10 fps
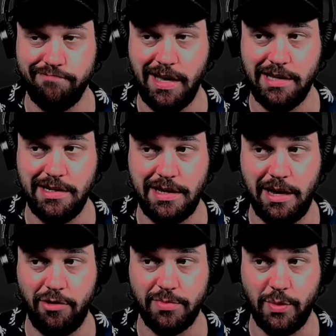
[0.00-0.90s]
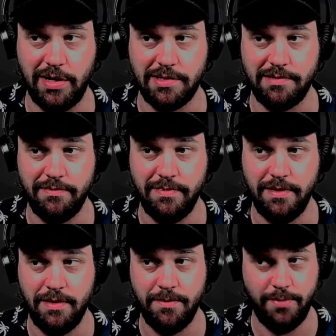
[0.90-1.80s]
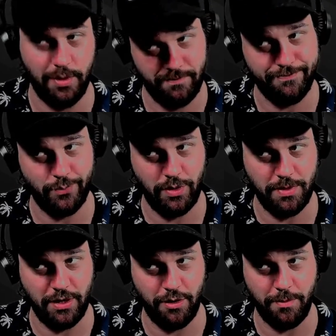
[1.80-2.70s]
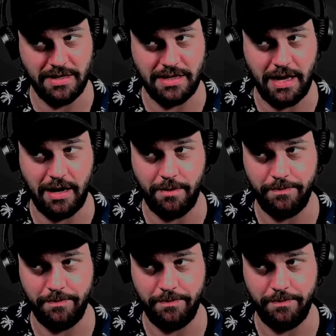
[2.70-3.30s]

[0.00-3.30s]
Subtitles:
I did count them twice, but we've been known to mess that up.